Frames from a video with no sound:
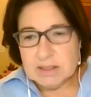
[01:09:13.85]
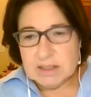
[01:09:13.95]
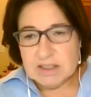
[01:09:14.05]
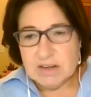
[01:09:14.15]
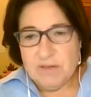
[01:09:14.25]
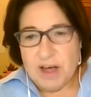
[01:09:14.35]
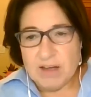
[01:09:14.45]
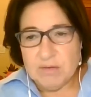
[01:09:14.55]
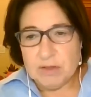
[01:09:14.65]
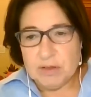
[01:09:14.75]

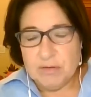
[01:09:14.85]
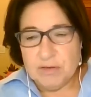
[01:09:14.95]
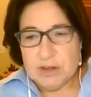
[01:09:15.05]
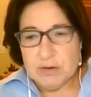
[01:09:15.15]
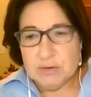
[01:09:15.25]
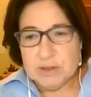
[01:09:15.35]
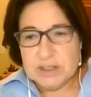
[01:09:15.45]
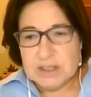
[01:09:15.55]
65 with the fused